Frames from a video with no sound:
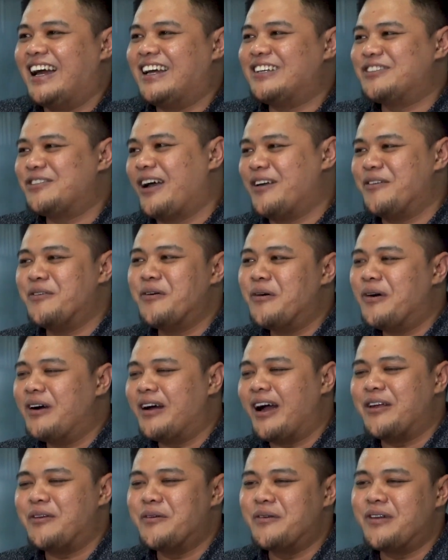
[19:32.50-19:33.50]
So I
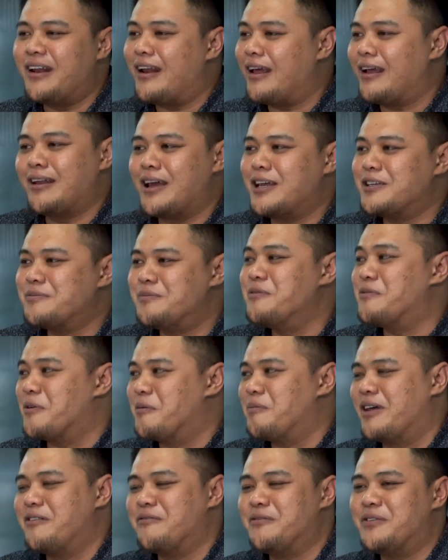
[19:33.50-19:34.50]
know they recognize me
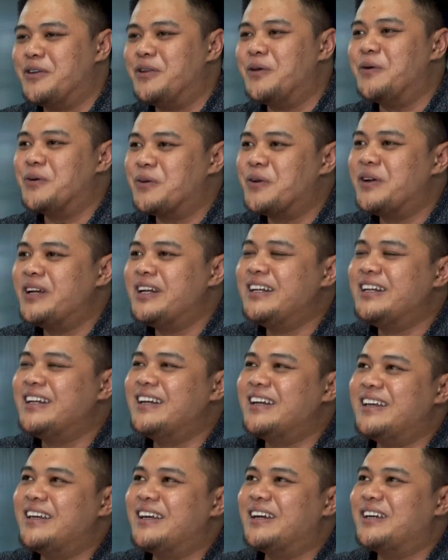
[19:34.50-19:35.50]
from that video.
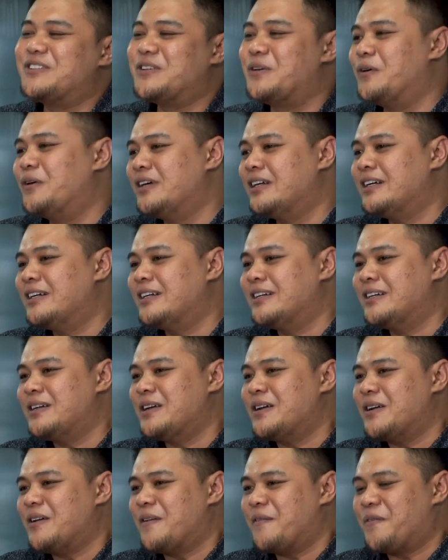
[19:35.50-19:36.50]
So
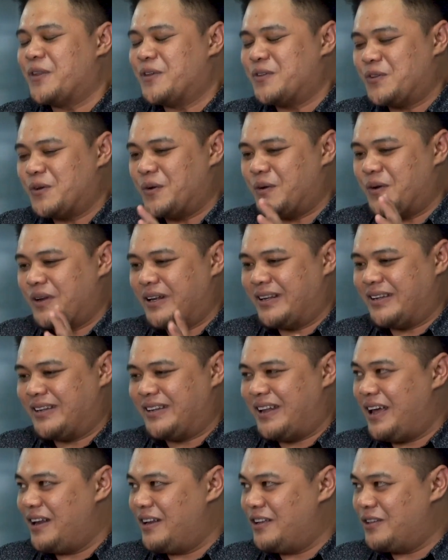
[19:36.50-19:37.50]

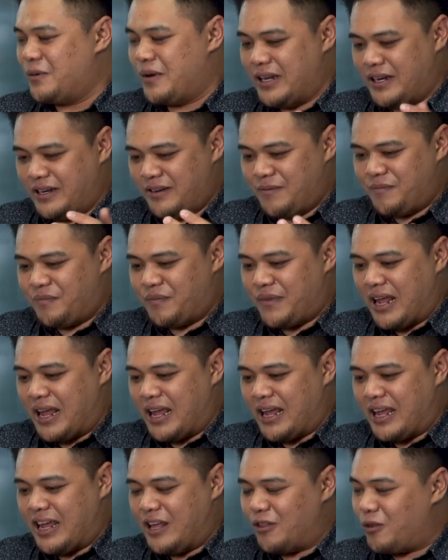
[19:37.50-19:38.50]
that is when
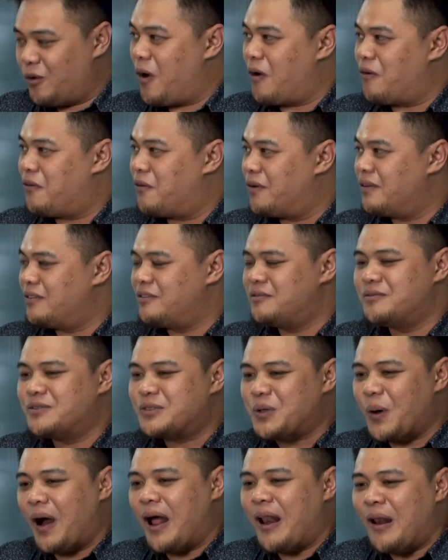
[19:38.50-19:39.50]
it took off.
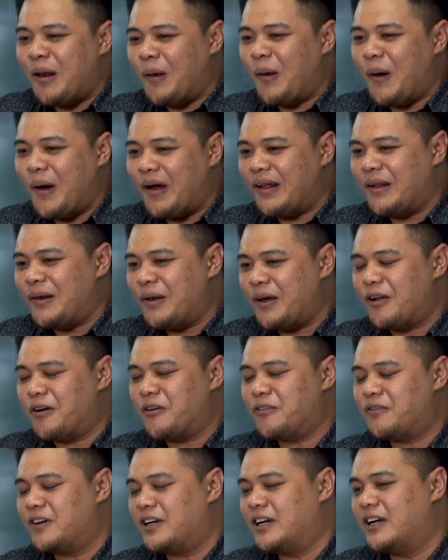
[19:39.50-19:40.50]
So a lot
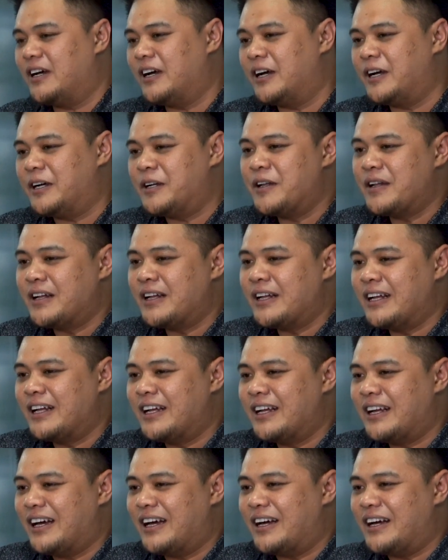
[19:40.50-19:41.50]
of
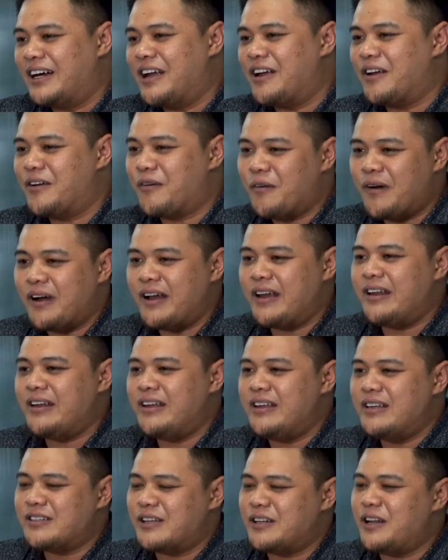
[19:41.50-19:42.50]

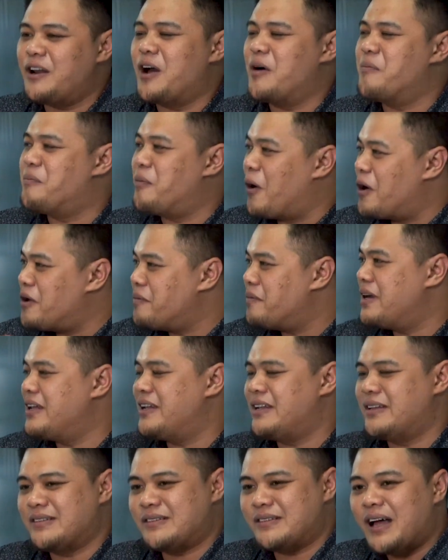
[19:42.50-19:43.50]
inquiries and then
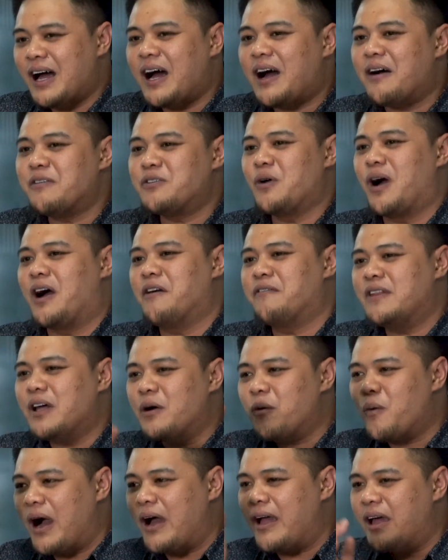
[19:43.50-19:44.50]
appointment and stuff. So
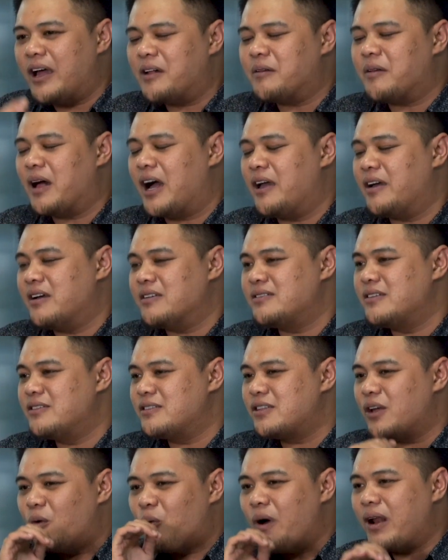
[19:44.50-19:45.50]
after I
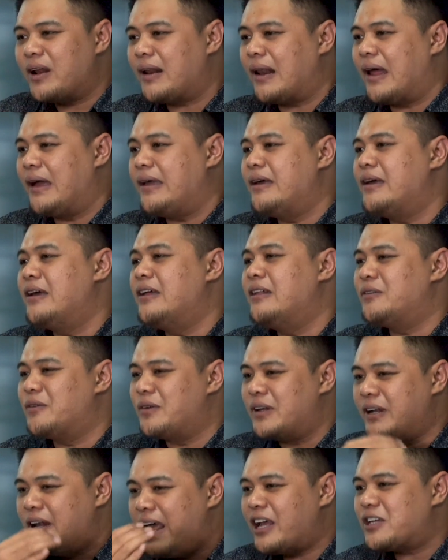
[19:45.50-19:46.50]
assisted one client to
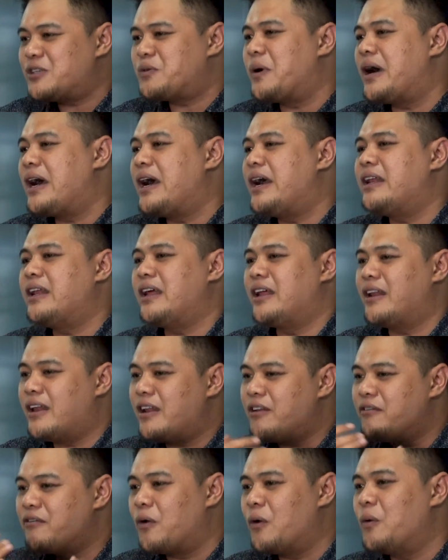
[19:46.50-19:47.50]
the next one and
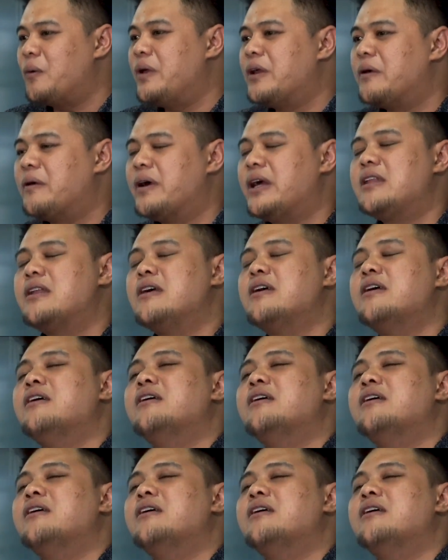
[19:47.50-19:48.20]
then following one.